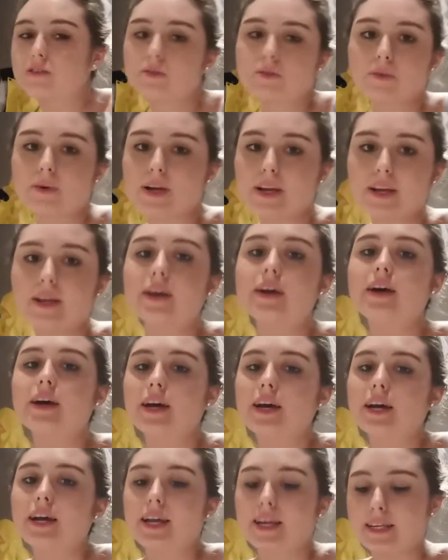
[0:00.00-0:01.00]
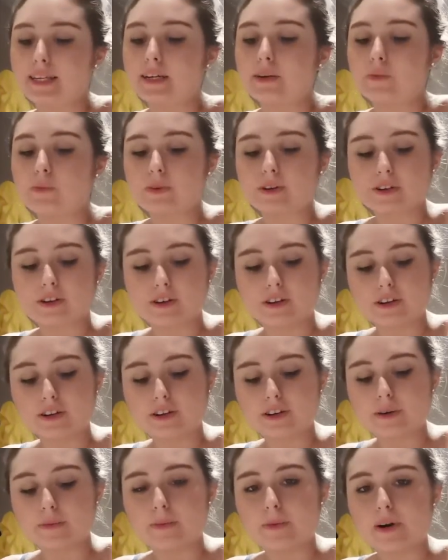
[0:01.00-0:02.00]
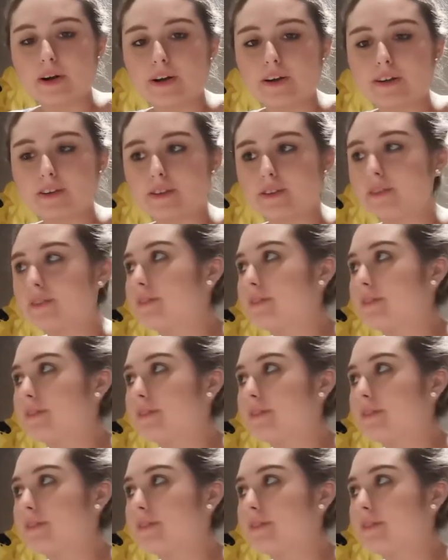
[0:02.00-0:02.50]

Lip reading: so he did want out and about.